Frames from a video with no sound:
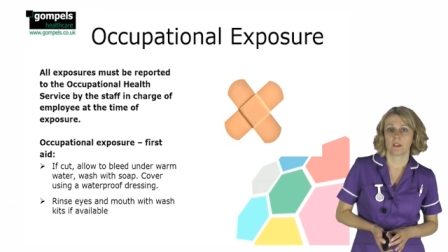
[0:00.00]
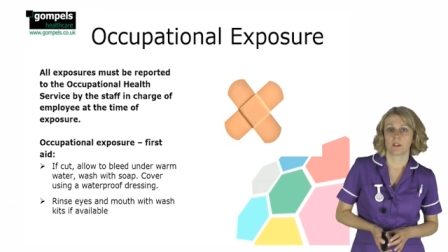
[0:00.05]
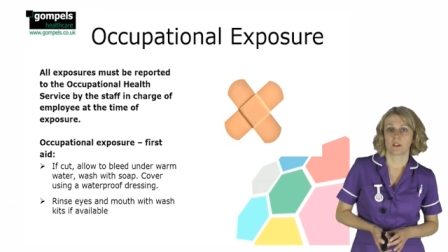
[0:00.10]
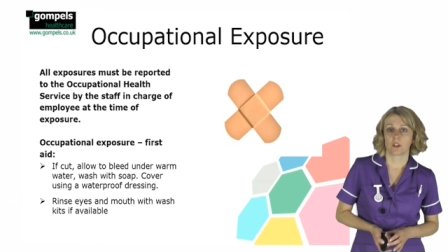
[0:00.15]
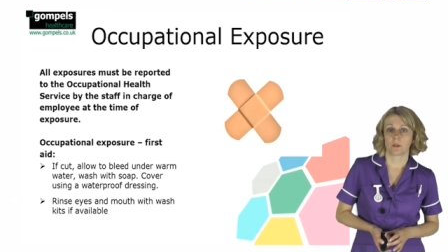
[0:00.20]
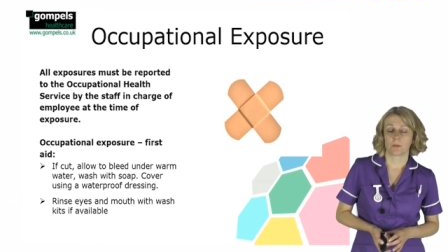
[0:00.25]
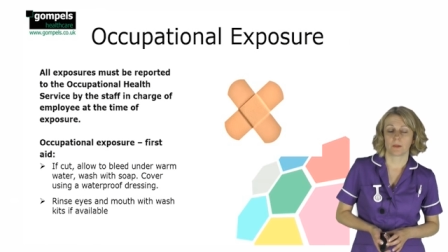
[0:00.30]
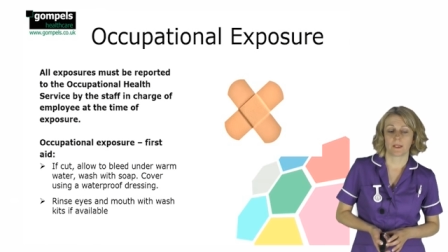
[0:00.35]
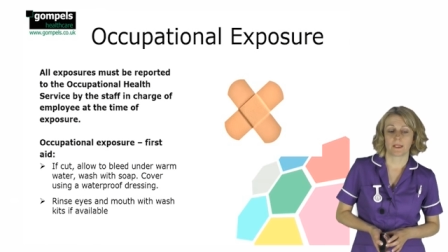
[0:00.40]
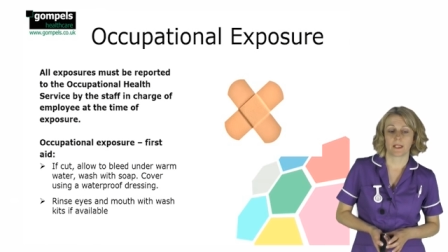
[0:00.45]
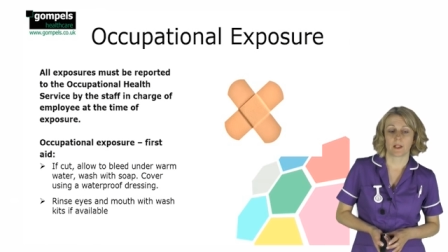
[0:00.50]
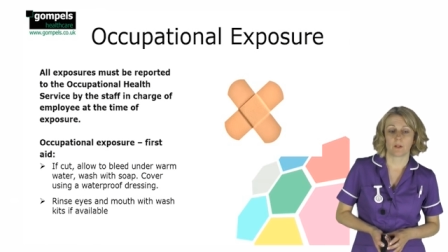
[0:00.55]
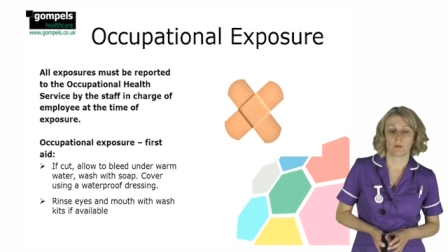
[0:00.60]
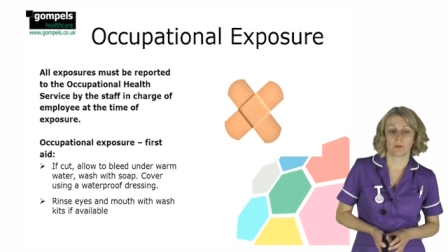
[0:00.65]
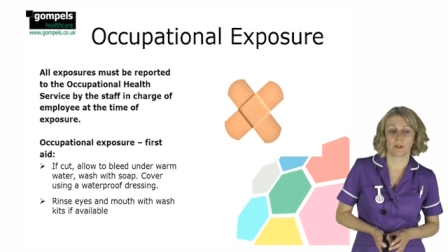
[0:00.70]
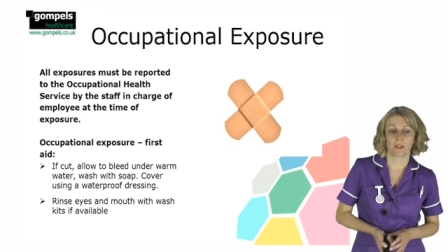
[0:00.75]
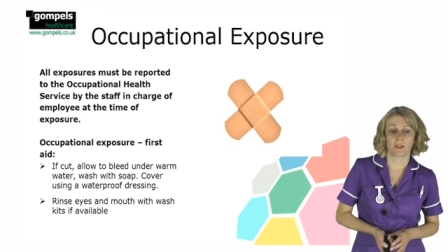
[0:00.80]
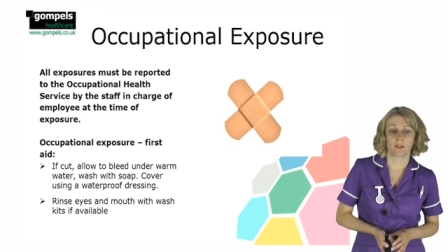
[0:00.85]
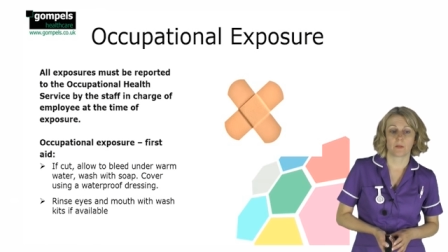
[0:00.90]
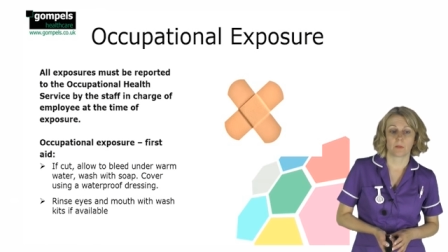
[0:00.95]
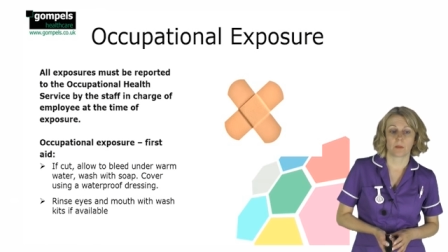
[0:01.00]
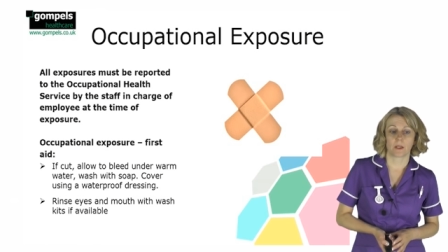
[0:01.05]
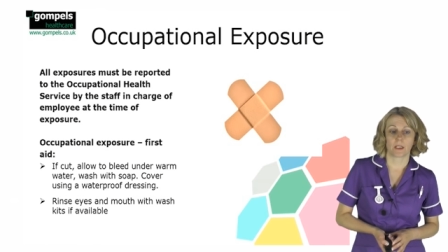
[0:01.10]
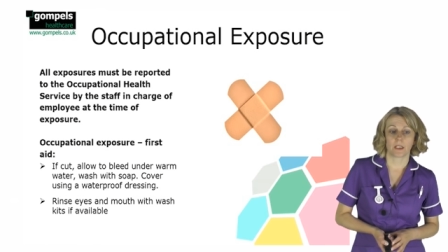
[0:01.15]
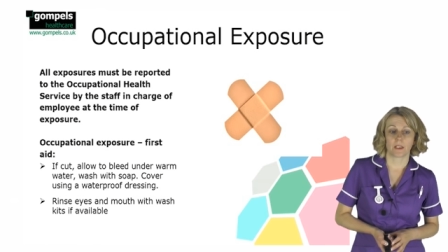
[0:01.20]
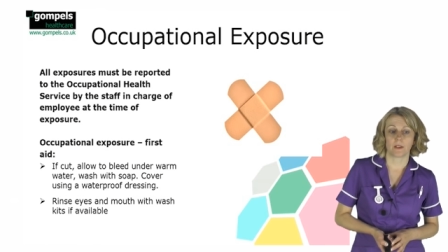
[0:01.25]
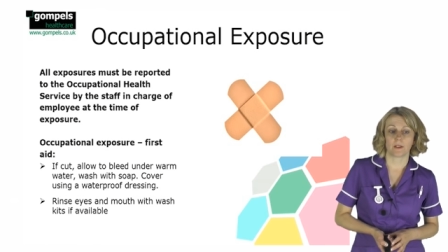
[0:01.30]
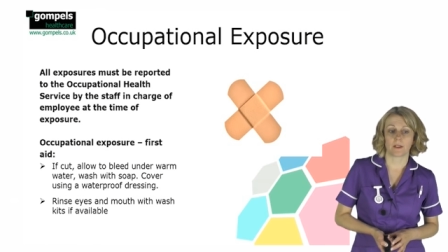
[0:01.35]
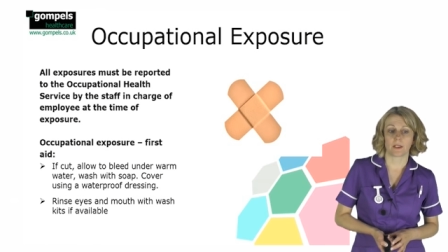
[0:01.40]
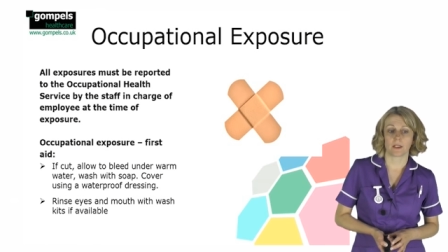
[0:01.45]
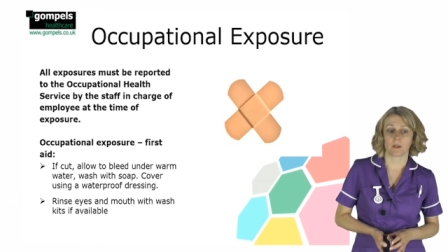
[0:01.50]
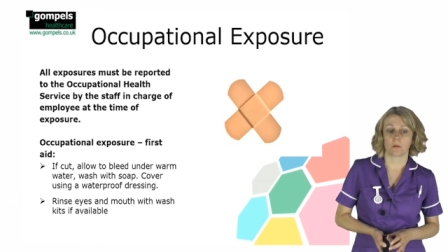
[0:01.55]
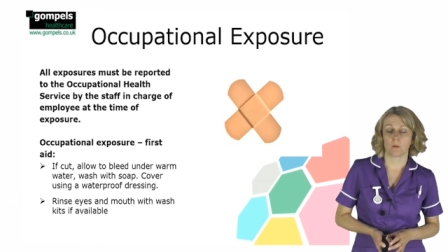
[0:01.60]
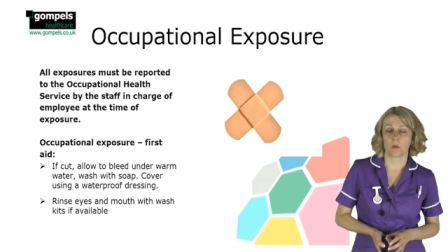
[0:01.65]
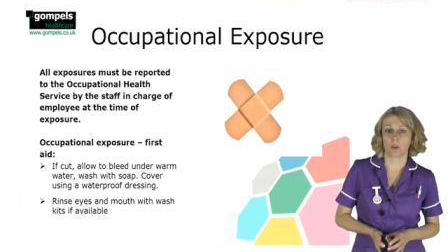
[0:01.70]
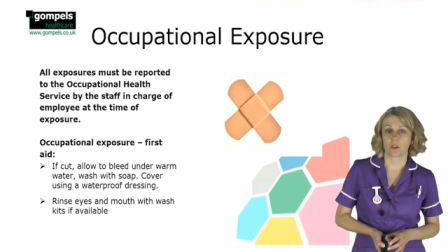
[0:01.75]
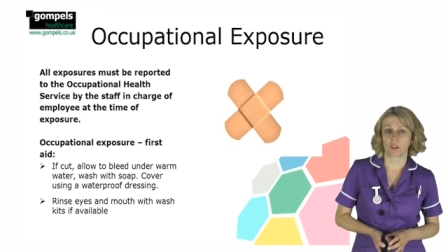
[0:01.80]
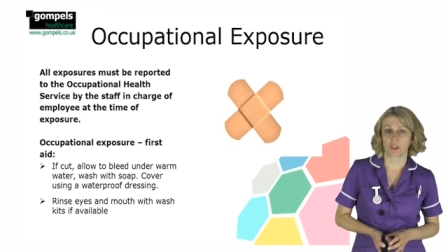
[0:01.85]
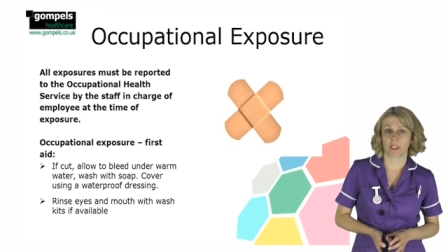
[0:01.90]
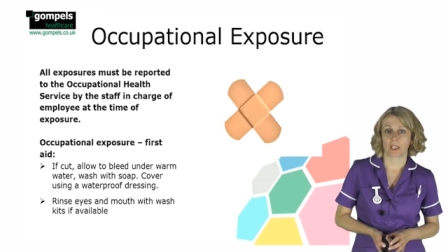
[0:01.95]
should be dealt with by using
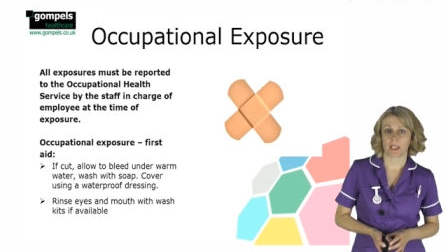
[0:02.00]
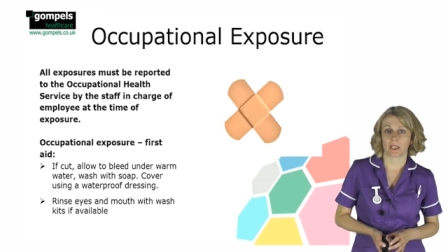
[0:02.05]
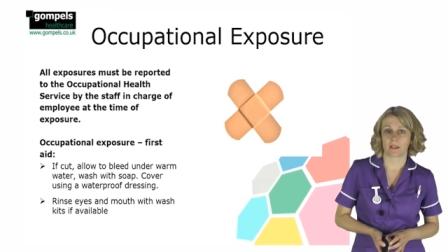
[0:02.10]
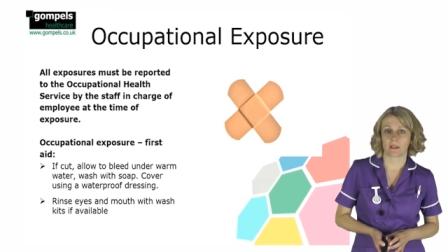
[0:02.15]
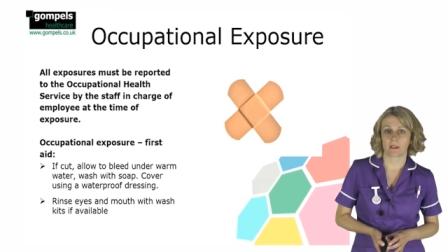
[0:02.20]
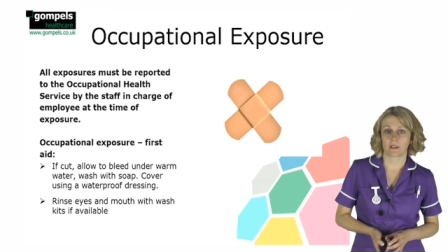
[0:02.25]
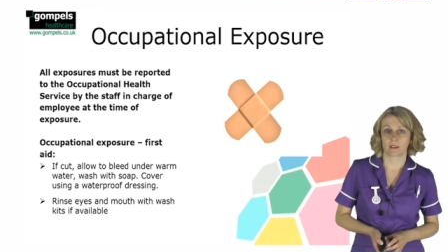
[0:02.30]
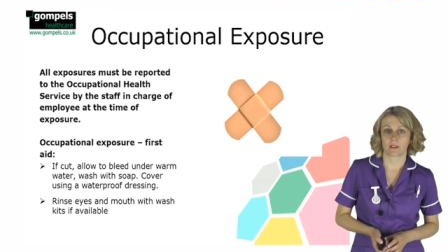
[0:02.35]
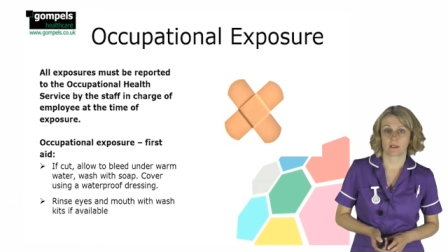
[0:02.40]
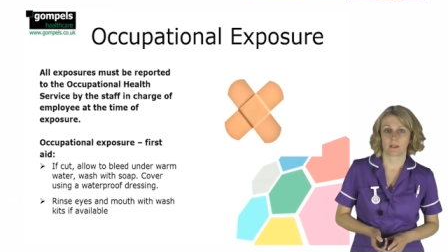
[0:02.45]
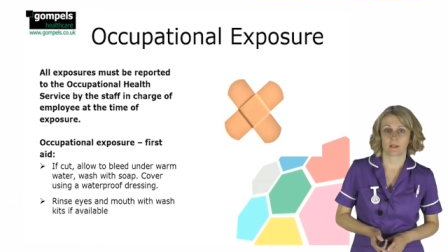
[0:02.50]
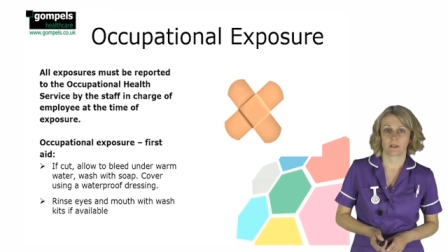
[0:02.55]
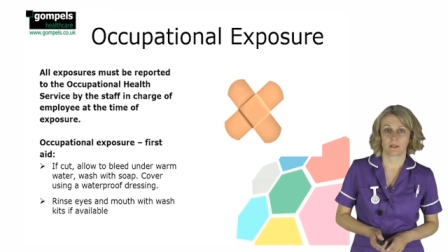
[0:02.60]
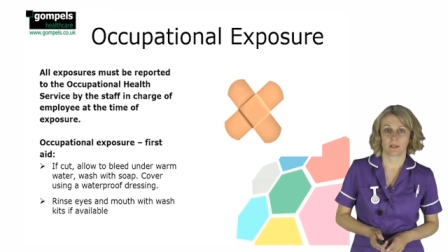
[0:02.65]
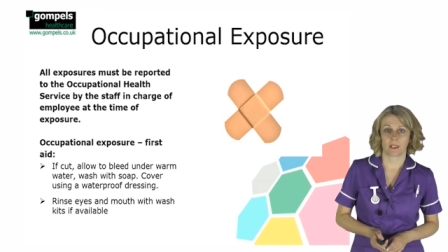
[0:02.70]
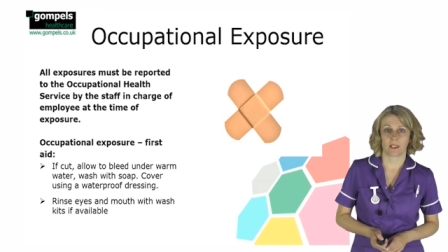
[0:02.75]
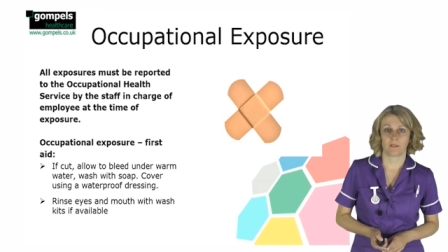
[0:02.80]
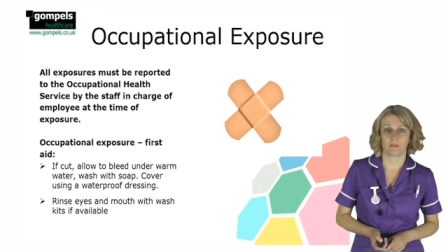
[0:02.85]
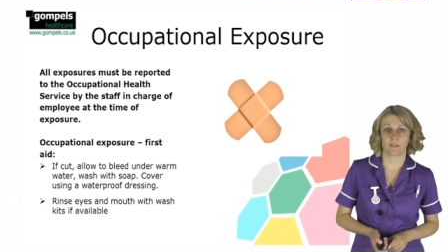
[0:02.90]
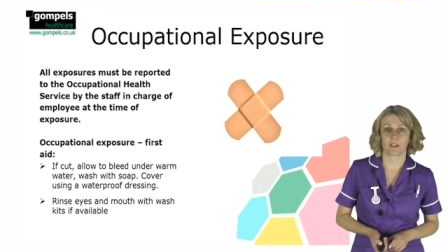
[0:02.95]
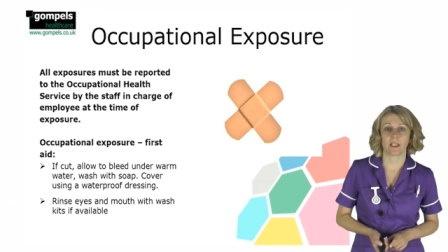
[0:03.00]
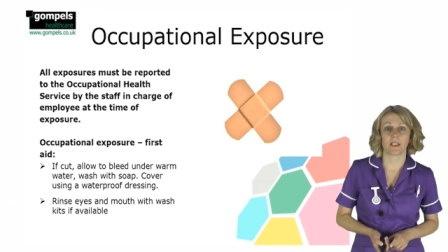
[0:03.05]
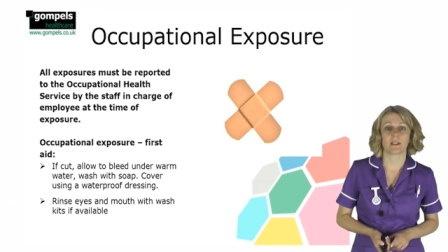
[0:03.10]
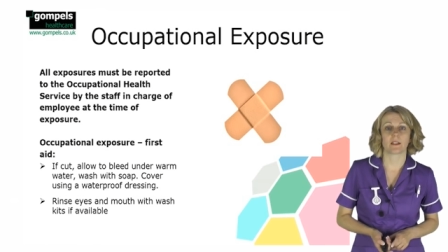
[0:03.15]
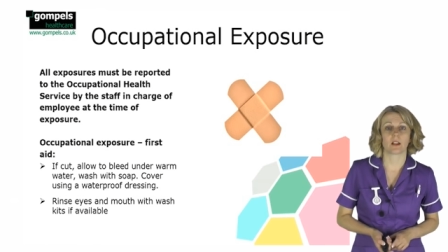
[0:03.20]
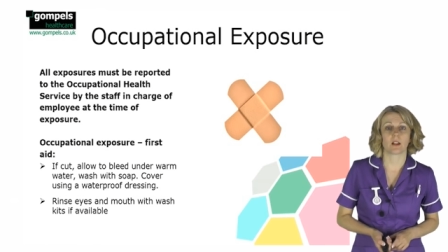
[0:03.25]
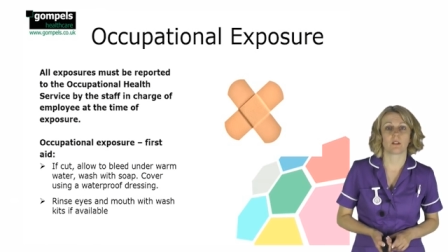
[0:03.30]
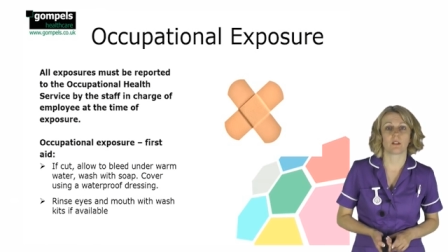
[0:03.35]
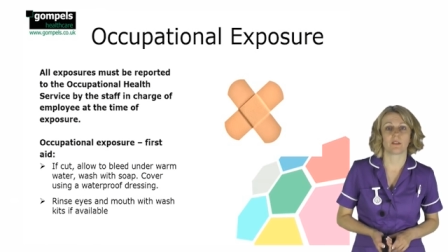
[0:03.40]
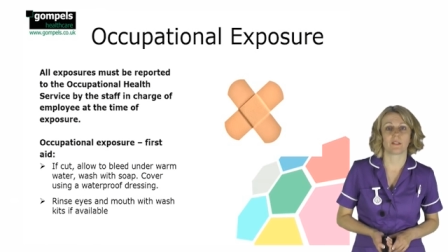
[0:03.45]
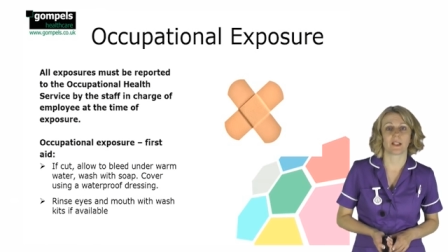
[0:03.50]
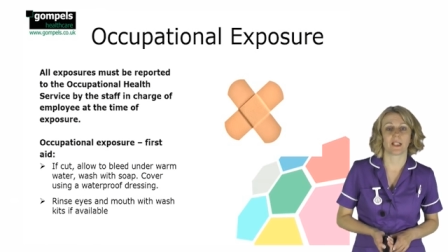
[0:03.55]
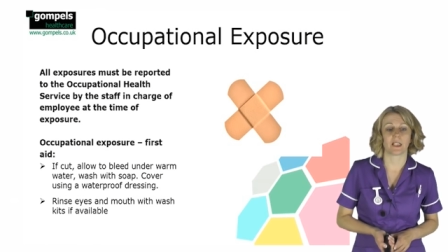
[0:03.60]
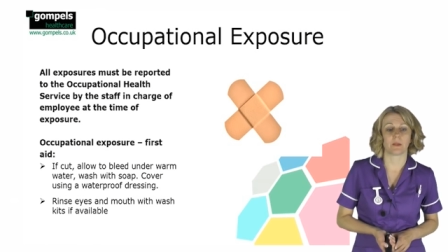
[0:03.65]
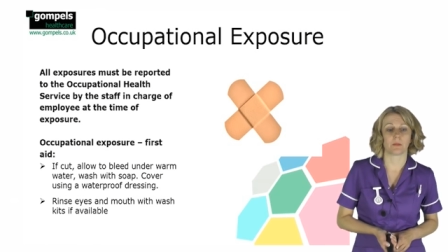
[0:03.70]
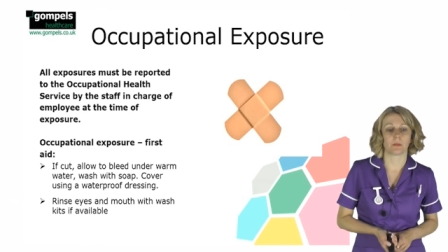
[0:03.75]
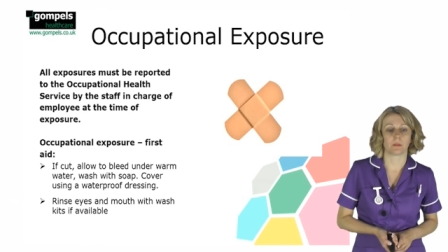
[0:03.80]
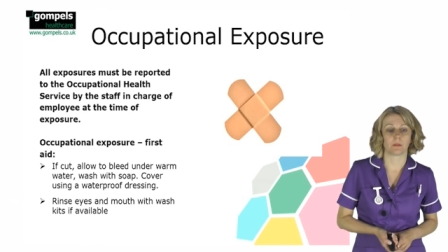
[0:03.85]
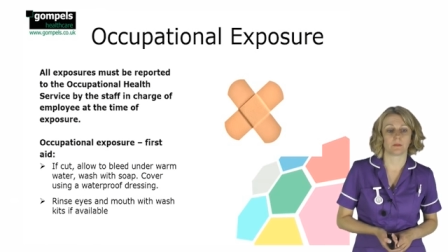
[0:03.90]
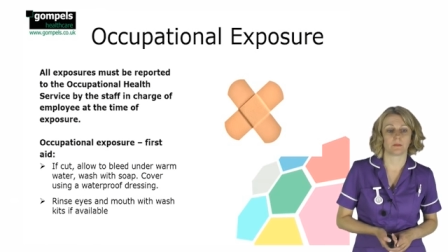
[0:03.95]
wash kits, if these are
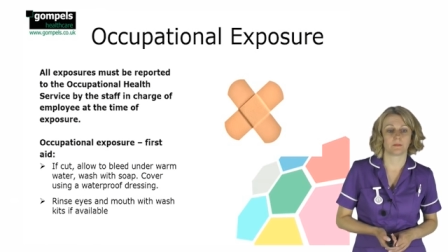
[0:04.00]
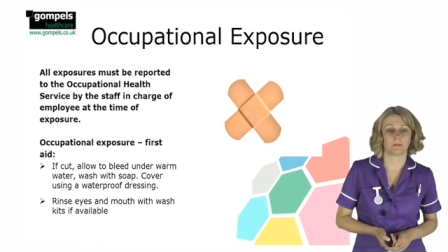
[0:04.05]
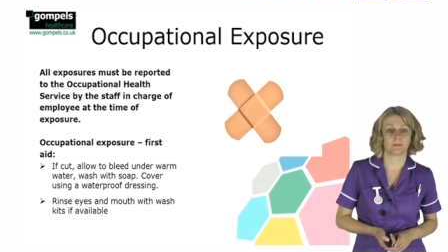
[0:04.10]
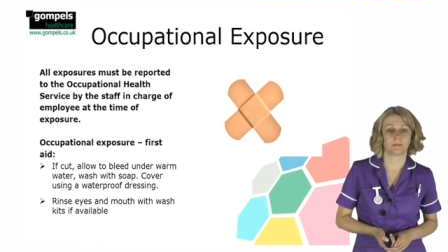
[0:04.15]
available.